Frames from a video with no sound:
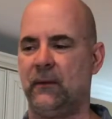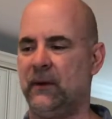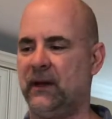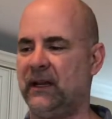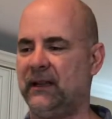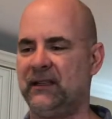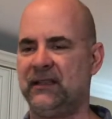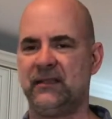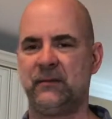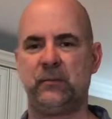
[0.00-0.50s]
We
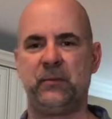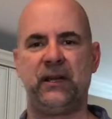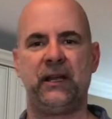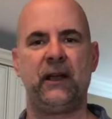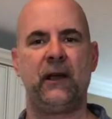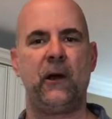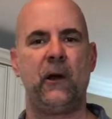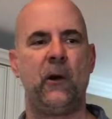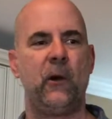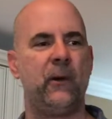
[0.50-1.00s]
get these
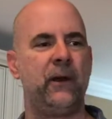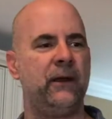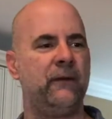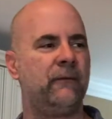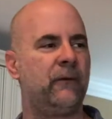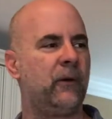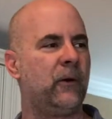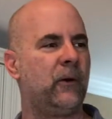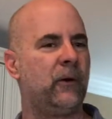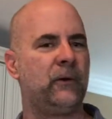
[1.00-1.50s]
big
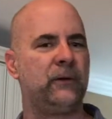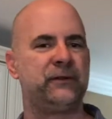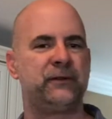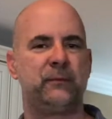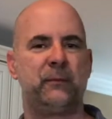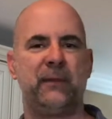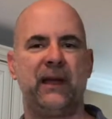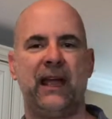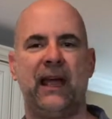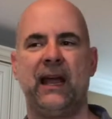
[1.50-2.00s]
hoagie
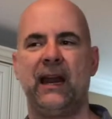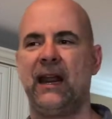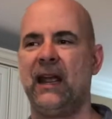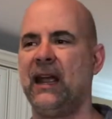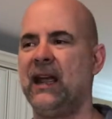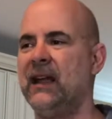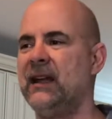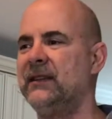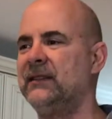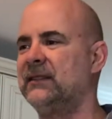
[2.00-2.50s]
rolls,
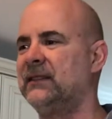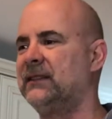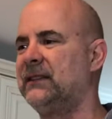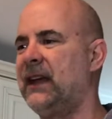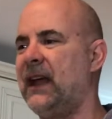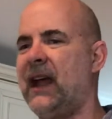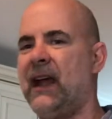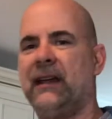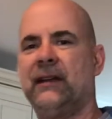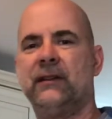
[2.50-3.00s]
mayonnaise,
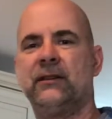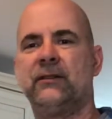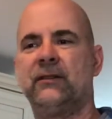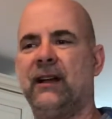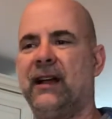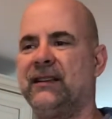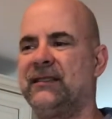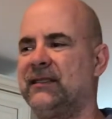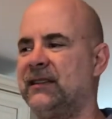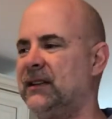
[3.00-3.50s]
Italian
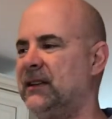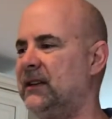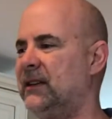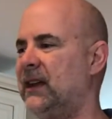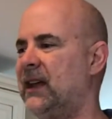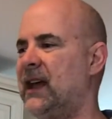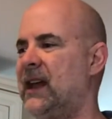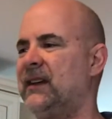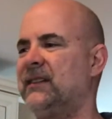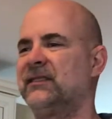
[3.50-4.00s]

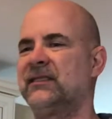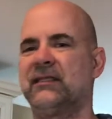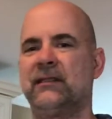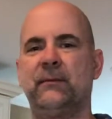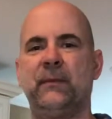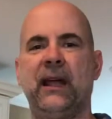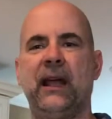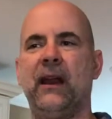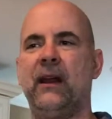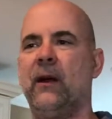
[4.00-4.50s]
dressing, lettuce,
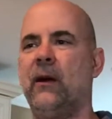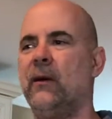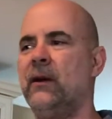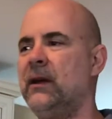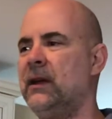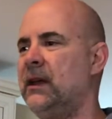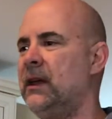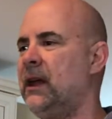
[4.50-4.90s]
tomato,